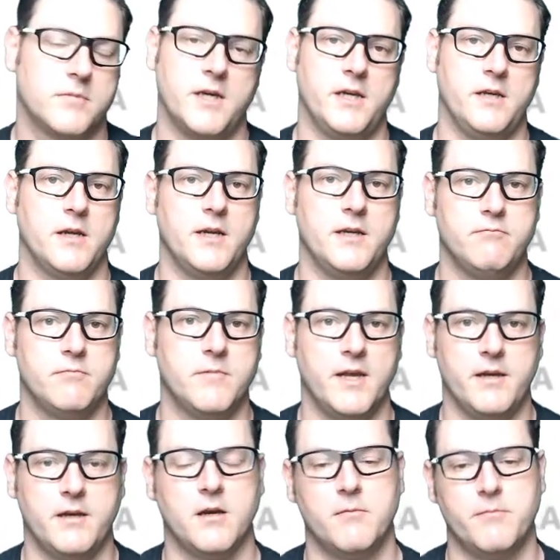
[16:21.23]

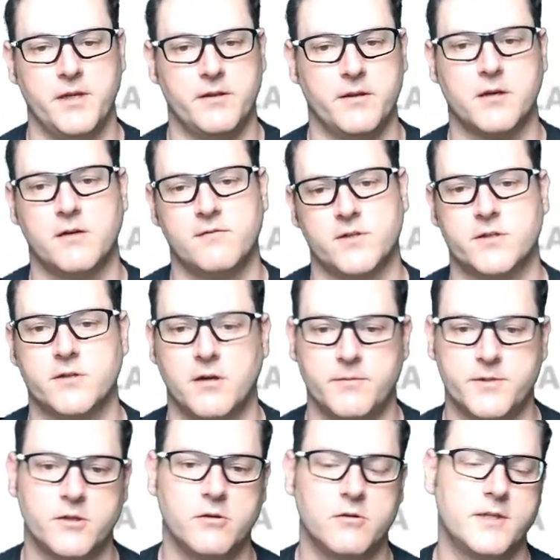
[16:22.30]
a company that covers
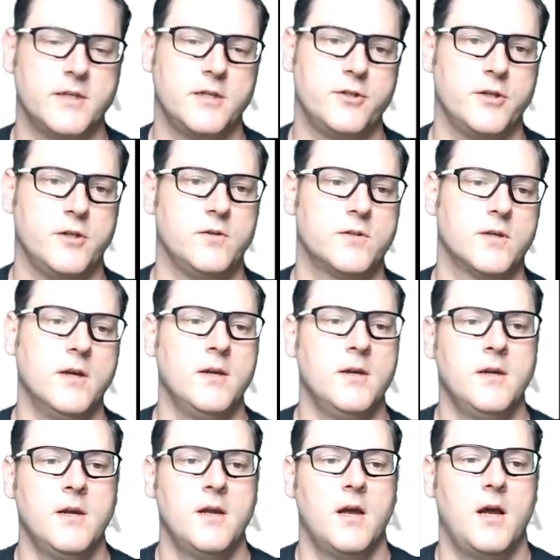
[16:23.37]
cybersecurity issues.
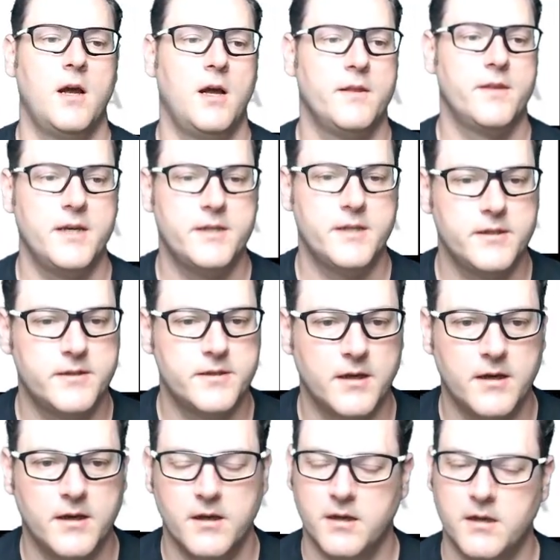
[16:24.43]
And they did
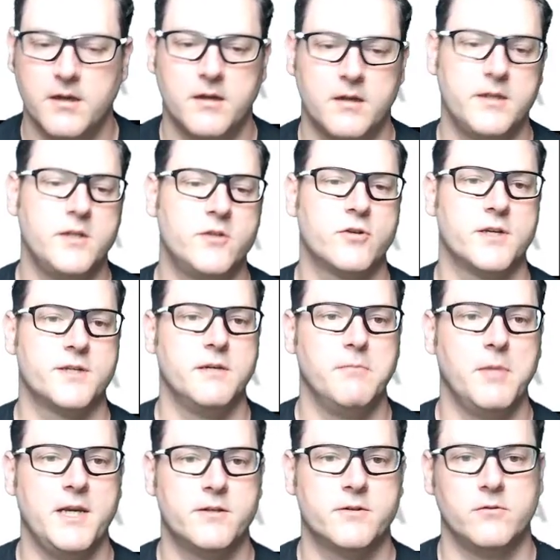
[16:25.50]
an interesting
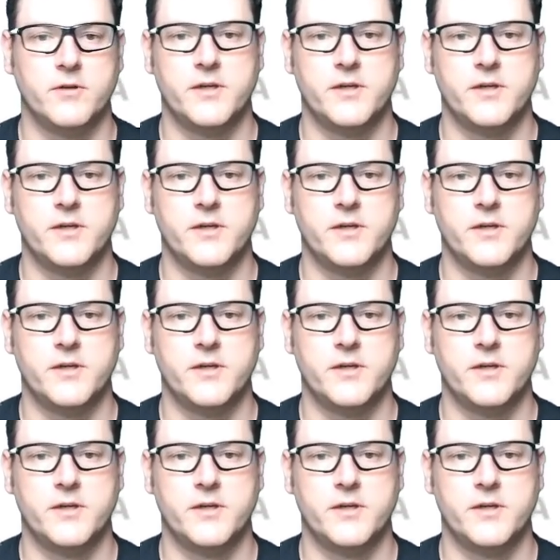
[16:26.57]
piece on